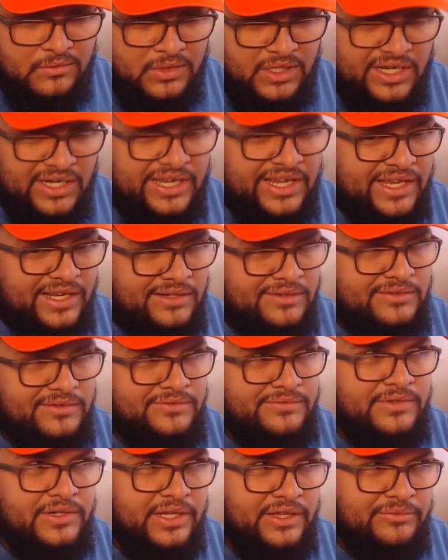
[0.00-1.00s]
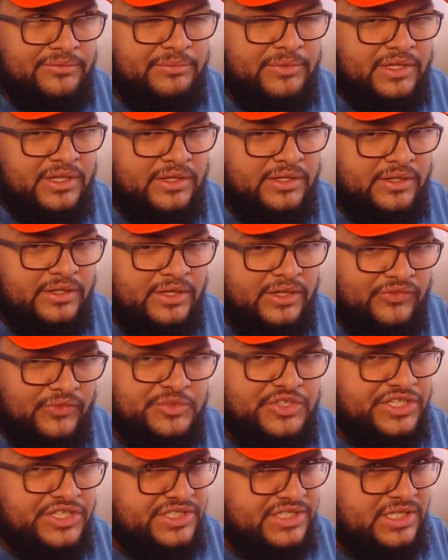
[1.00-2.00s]
Again, forgive me if I'm
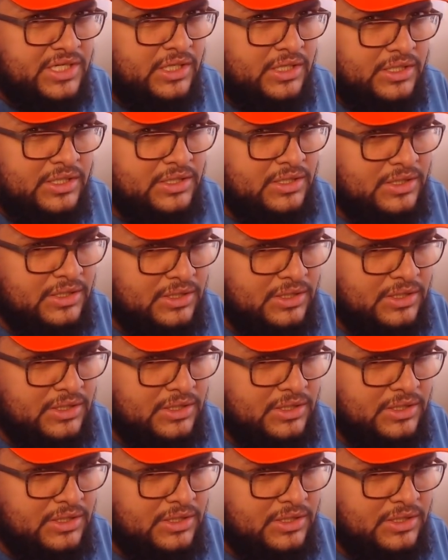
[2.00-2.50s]
changing color.